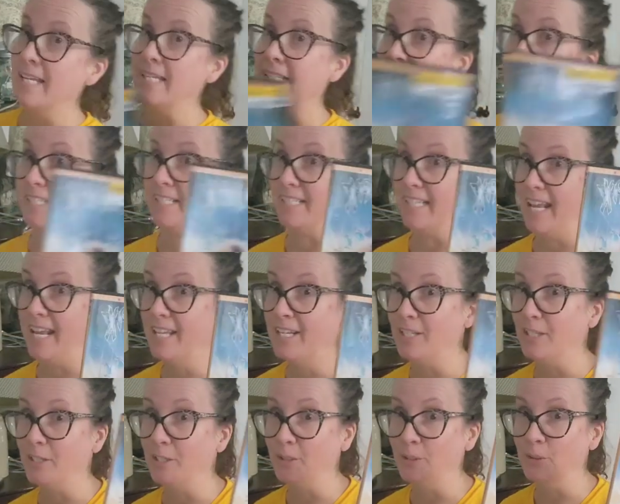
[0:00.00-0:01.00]

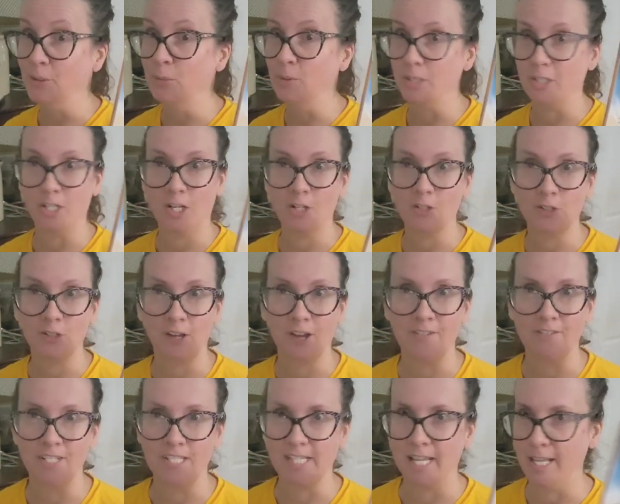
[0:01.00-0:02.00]
Xanadu, which also have
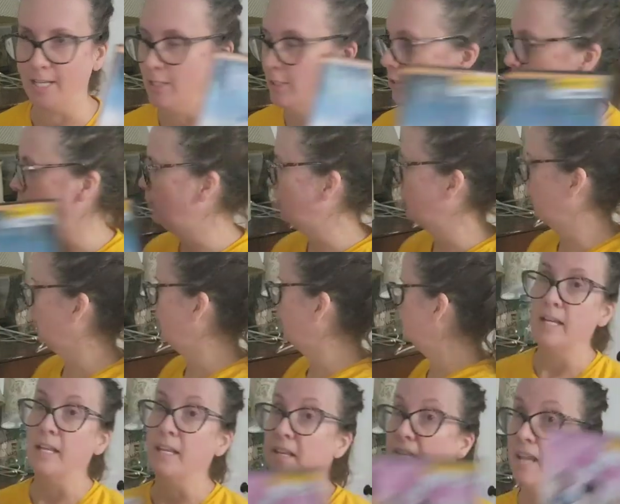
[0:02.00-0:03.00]
a Xanadu
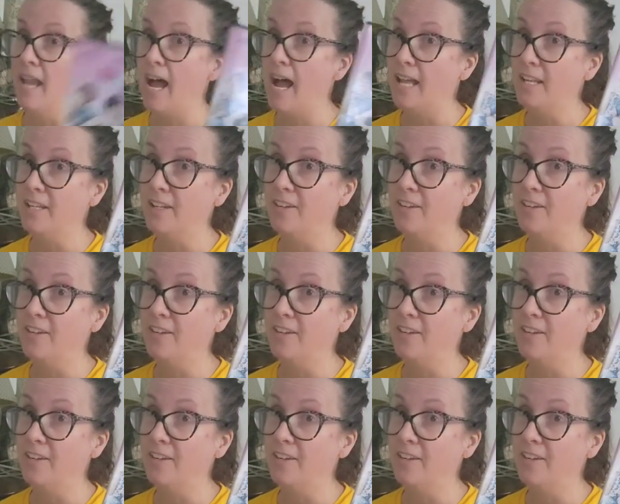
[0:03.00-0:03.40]
shirt, 9 to